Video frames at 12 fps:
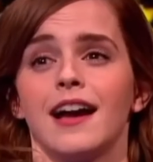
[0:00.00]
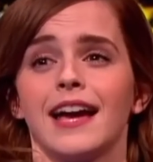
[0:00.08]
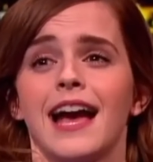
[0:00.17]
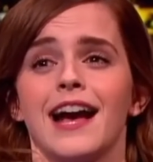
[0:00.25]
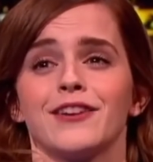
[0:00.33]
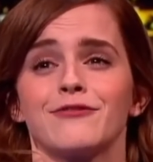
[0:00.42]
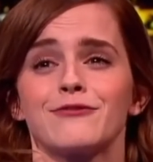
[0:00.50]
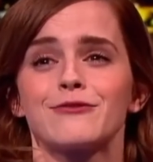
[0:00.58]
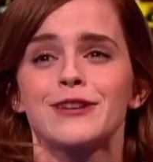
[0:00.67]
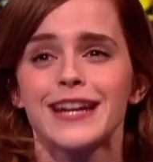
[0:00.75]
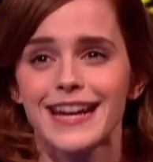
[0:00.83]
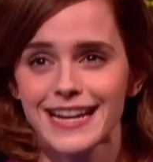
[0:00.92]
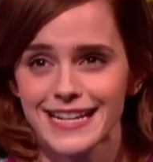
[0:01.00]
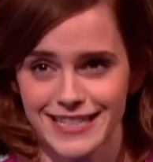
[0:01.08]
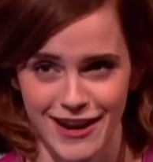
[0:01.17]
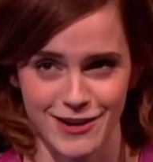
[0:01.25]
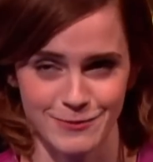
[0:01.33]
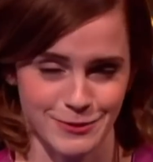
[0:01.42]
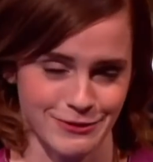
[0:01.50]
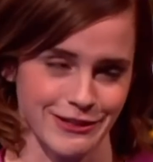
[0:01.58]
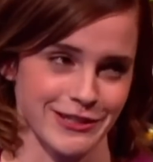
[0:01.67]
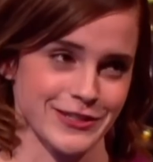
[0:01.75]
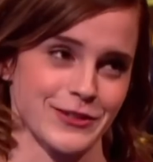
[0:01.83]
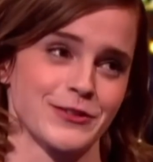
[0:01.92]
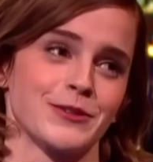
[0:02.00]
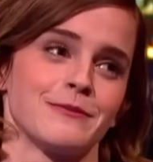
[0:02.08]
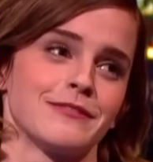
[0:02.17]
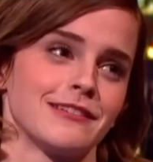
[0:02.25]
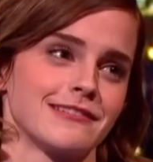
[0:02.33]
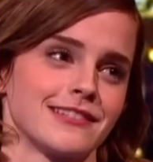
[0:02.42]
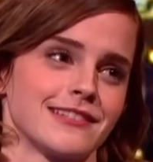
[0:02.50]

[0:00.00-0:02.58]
I had a really terrible crush on Tom Felt.